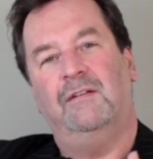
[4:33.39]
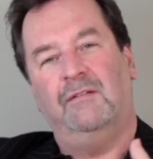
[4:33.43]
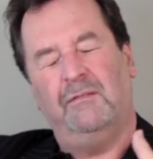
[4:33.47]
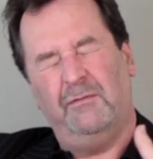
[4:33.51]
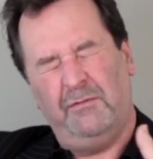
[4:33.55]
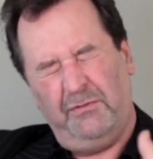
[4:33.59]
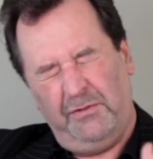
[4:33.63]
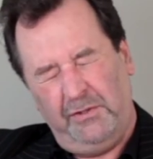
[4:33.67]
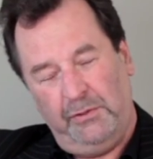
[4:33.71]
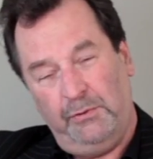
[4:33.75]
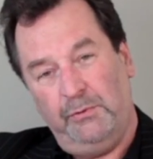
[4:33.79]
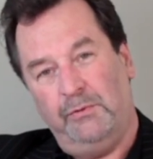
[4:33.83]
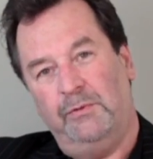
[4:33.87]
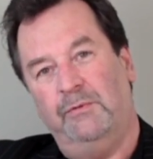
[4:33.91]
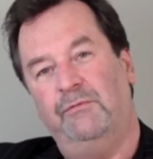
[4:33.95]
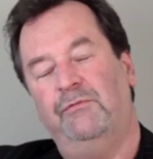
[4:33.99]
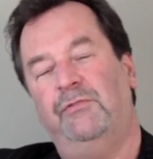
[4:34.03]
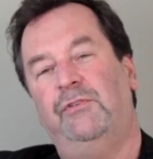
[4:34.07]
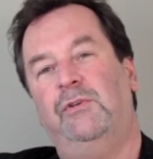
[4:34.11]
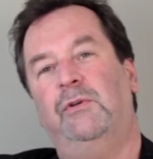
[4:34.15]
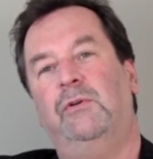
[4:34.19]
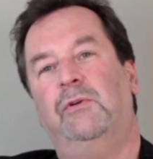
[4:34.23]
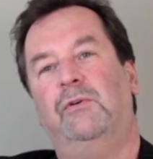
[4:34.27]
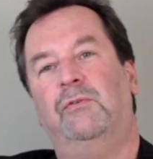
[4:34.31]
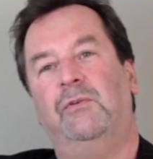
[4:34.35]
fewer and
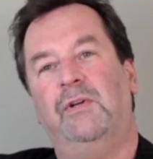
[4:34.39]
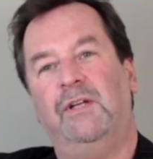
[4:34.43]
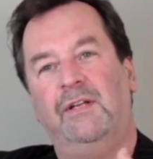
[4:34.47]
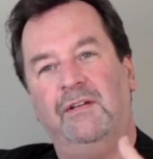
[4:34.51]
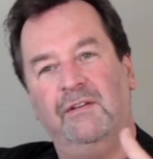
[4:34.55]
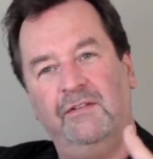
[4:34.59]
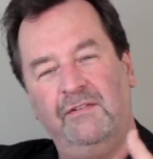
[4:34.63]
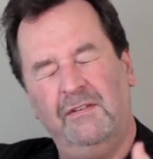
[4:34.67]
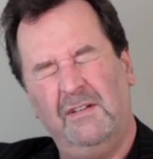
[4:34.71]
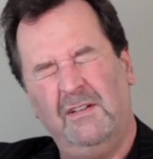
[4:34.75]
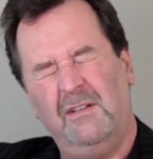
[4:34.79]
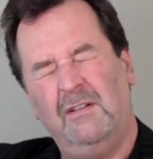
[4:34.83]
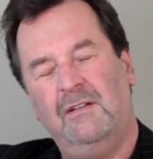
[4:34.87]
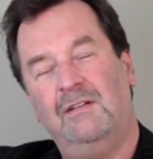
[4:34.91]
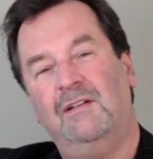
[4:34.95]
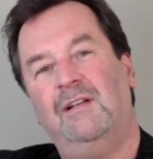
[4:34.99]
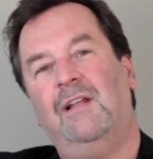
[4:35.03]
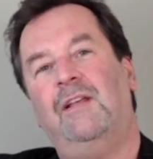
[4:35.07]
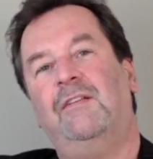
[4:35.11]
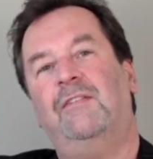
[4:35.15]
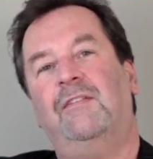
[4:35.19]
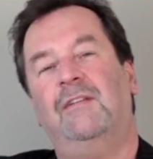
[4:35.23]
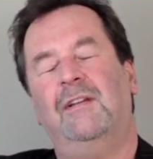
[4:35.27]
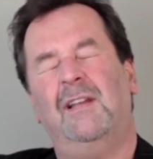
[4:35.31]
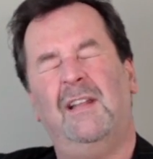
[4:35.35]
fewer readers and earn
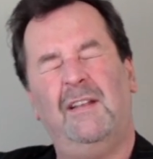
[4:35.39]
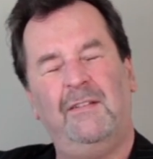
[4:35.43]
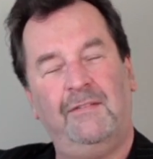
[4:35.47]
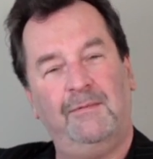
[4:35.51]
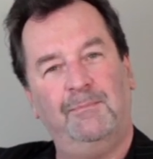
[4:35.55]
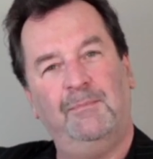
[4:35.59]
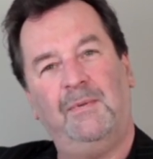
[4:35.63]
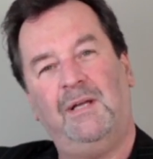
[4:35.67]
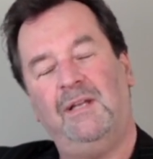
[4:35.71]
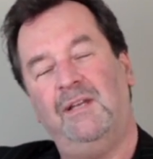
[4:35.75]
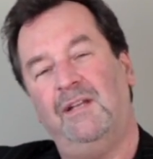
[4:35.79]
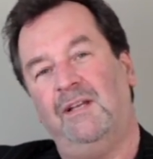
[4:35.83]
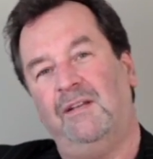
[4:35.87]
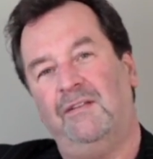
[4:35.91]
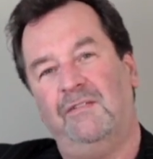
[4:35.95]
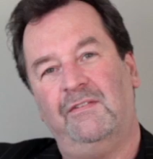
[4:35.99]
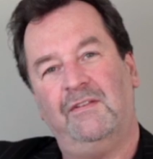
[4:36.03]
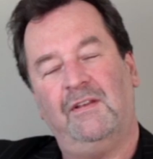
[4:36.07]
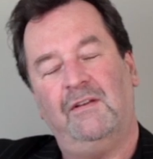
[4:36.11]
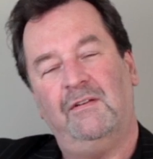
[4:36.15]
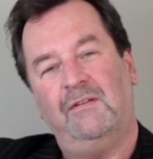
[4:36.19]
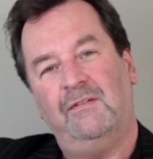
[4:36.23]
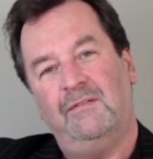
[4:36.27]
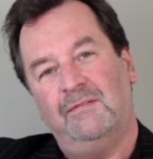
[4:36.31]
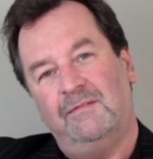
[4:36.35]
less and less money.
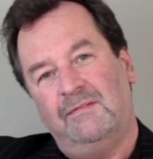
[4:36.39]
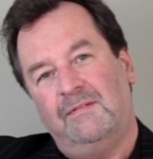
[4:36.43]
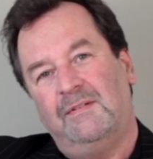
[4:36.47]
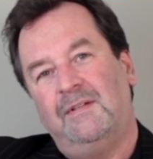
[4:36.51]
So